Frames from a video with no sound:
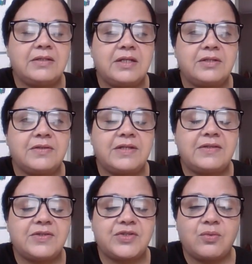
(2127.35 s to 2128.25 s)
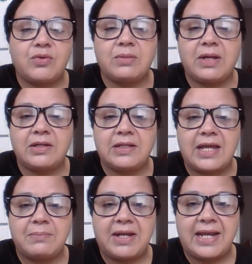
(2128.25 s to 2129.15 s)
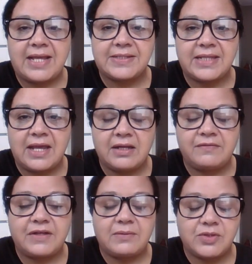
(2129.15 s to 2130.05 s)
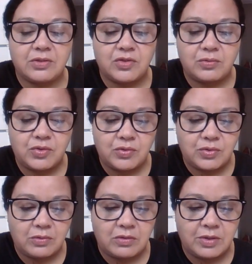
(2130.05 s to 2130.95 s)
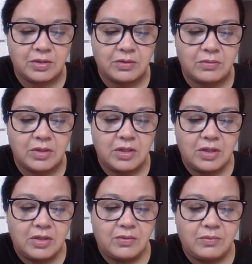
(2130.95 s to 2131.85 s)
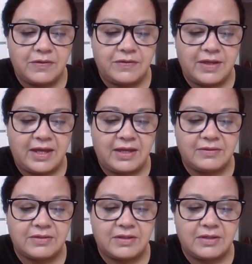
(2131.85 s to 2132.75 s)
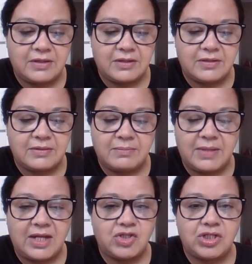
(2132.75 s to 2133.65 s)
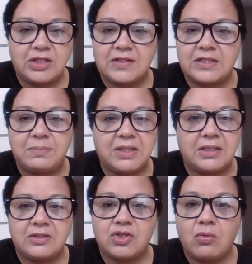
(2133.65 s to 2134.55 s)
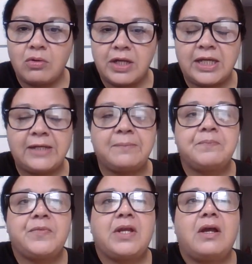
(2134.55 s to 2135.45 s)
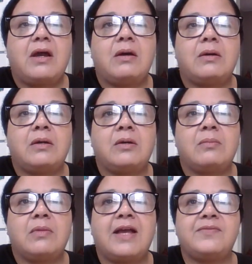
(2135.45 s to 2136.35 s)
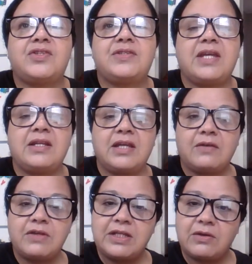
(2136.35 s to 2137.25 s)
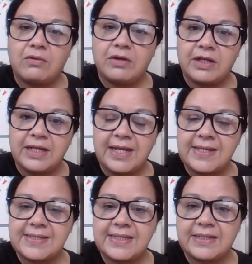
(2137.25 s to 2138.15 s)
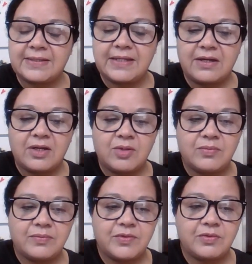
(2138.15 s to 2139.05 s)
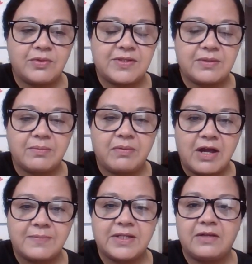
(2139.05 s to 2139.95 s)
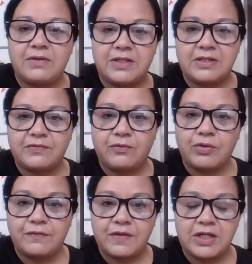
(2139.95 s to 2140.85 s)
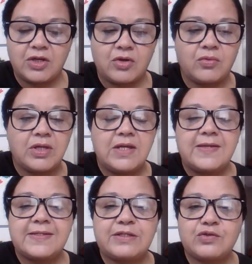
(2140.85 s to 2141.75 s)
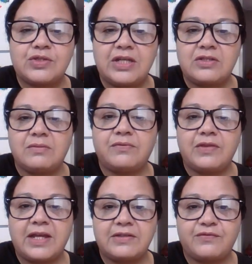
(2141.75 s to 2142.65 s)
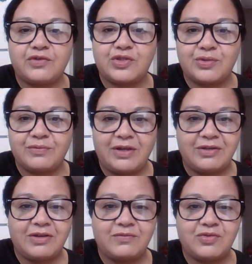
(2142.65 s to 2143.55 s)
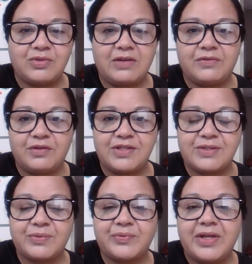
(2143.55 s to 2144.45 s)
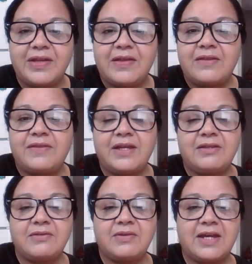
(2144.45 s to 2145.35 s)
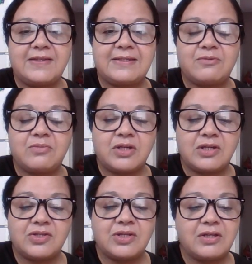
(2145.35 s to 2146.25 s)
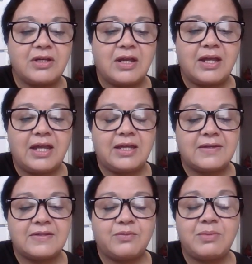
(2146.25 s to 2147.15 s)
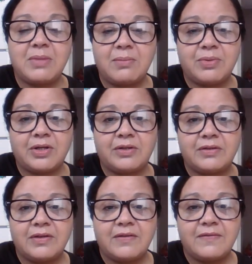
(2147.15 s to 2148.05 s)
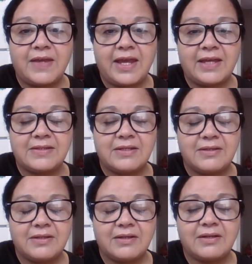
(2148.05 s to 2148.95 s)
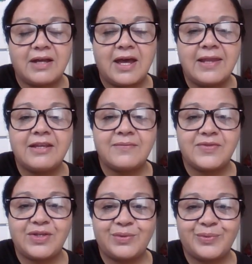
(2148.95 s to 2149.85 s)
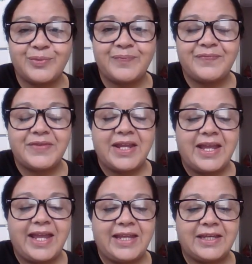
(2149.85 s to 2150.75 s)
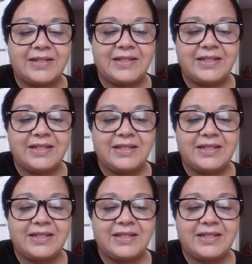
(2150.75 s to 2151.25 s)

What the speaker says: did say to someone in my last live that I was going to do a tutorial with that magic spin toy. I'm just getting everything organized and doing some props and everything for the video. So stay tuned for that for soon, and you know, I'll do that very soon. Thank you guys so much. And remember that God loves you. And